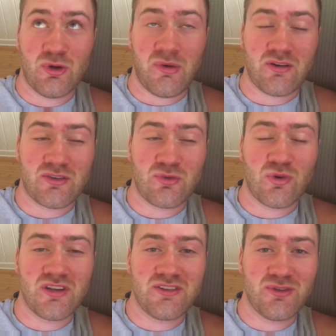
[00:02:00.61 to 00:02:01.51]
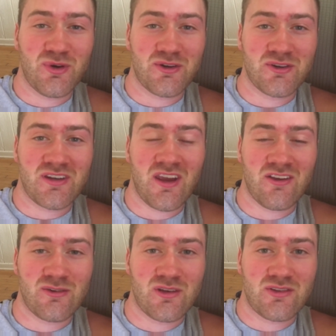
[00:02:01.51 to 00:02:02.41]
about 2200
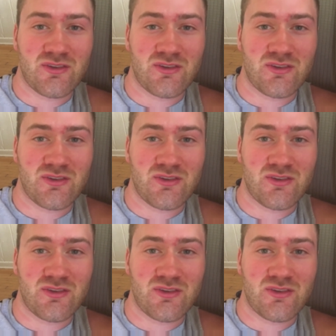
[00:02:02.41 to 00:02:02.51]
calories,